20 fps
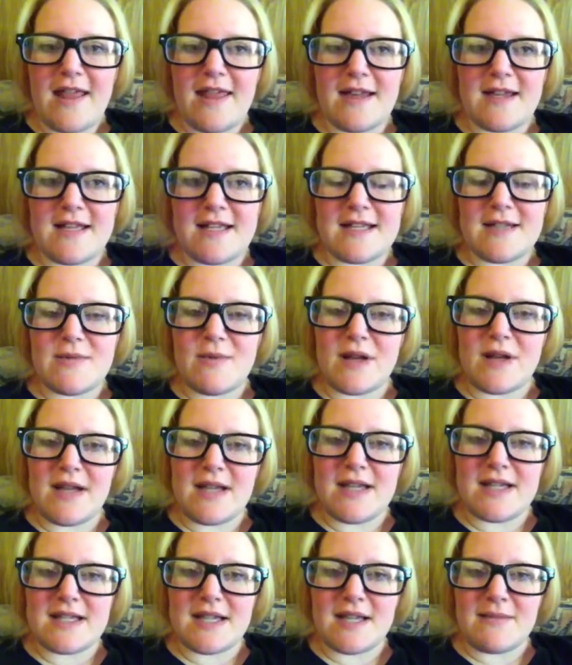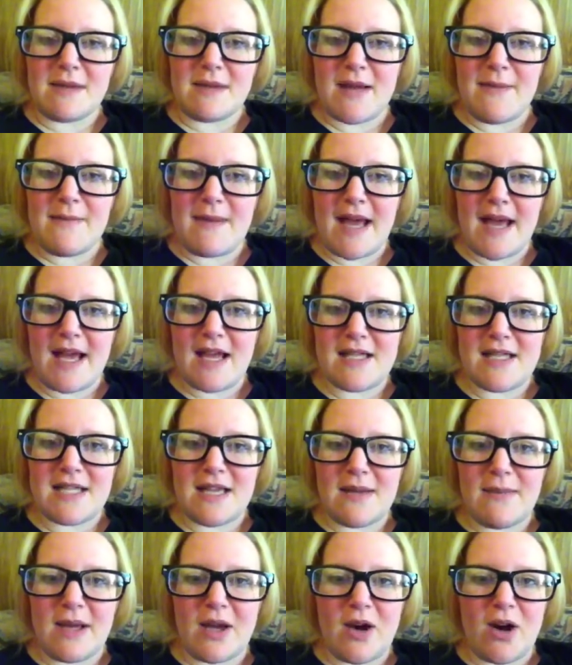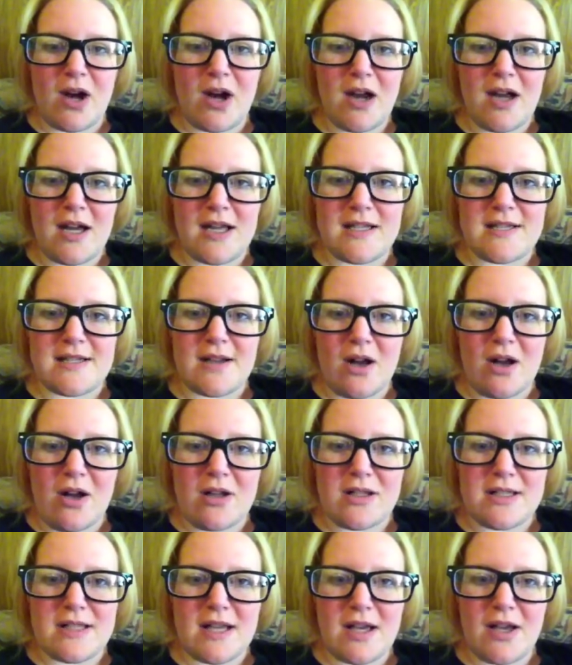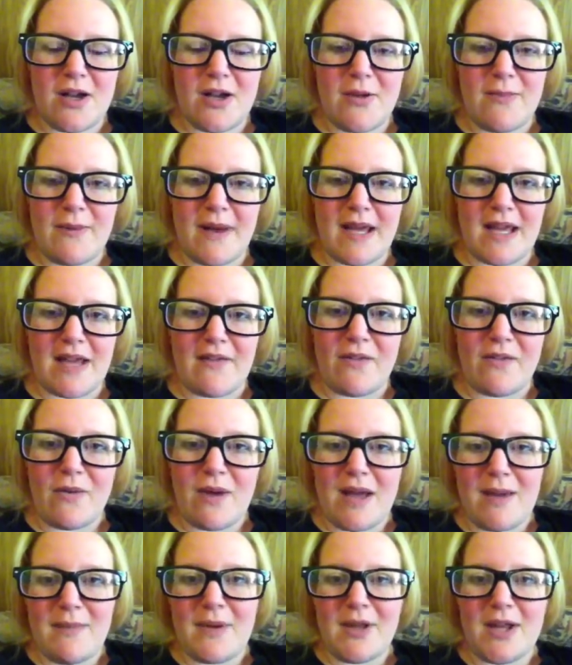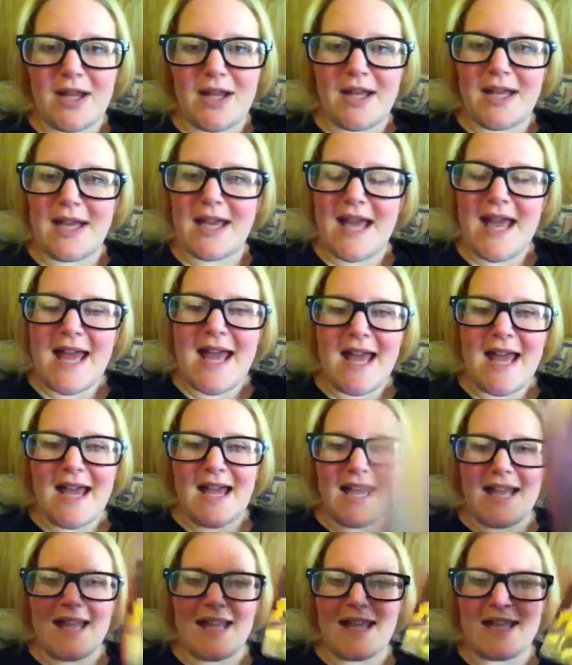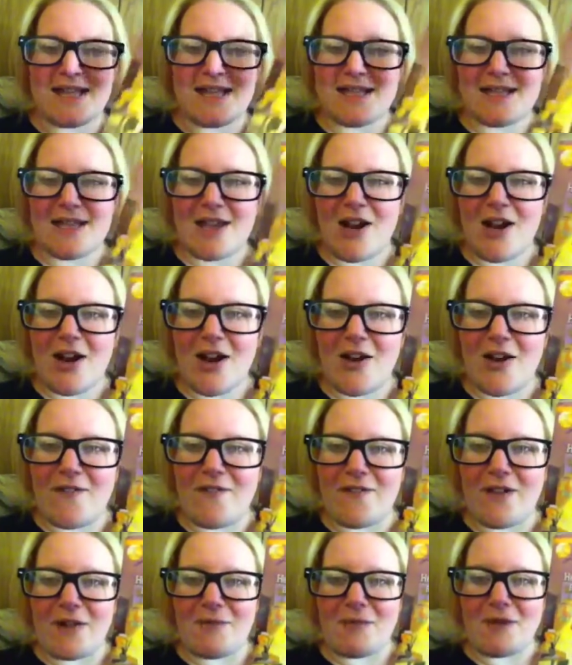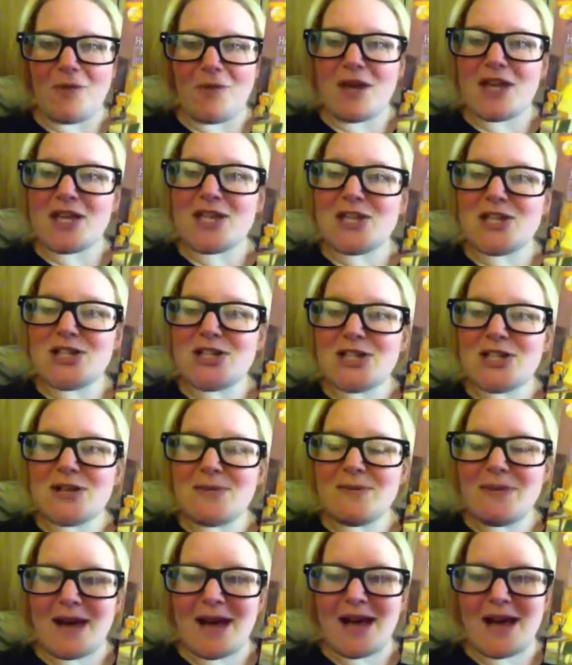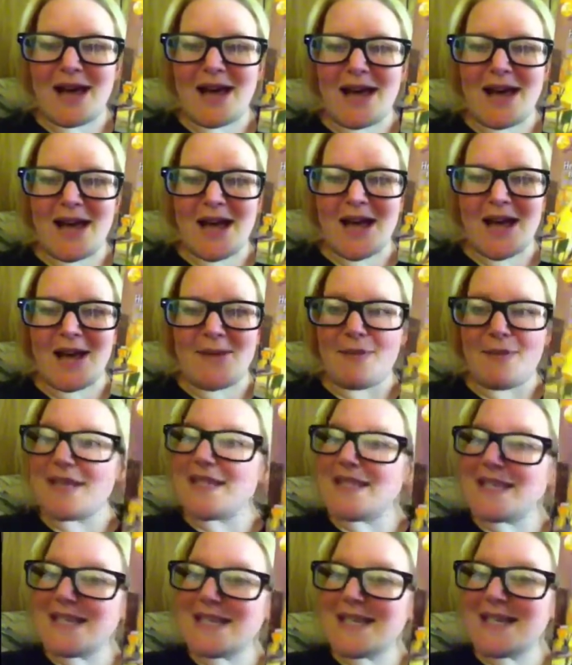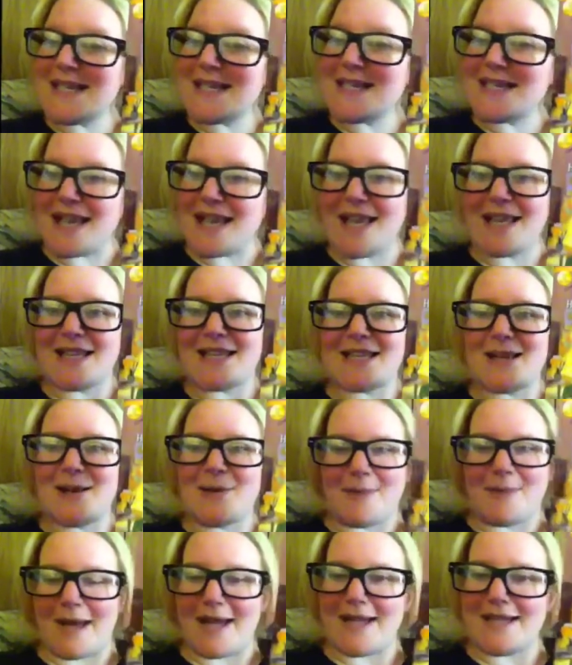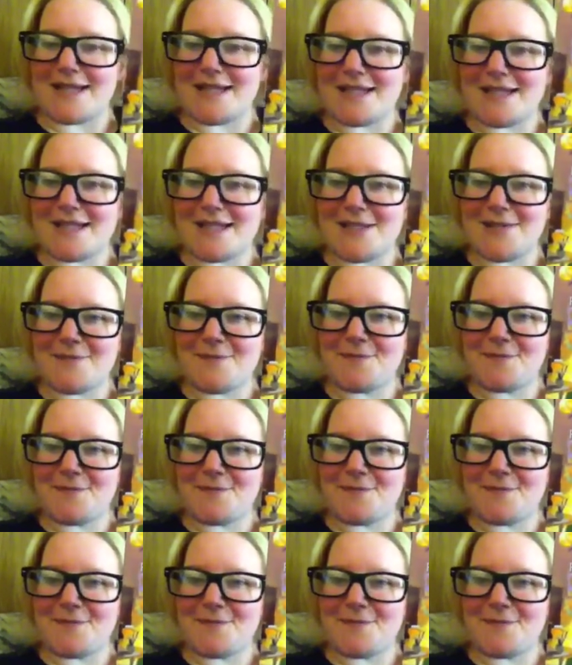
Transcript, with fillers: This was in my May TBR. It's also my giveaway book. It's Her Family Wish by Betsy St. Amant.